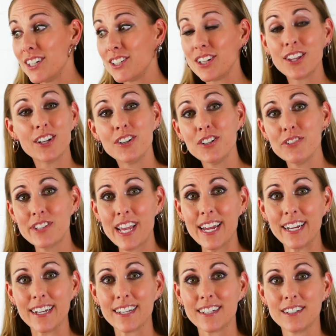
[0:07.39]
to their new
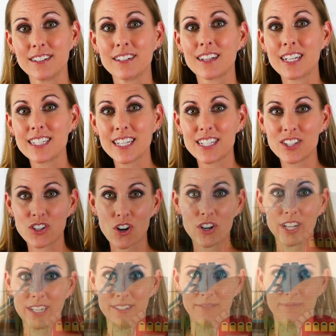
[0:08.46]
tank. Let's get
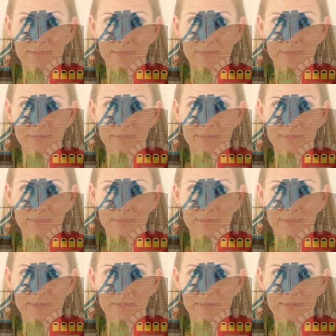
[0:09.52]
started.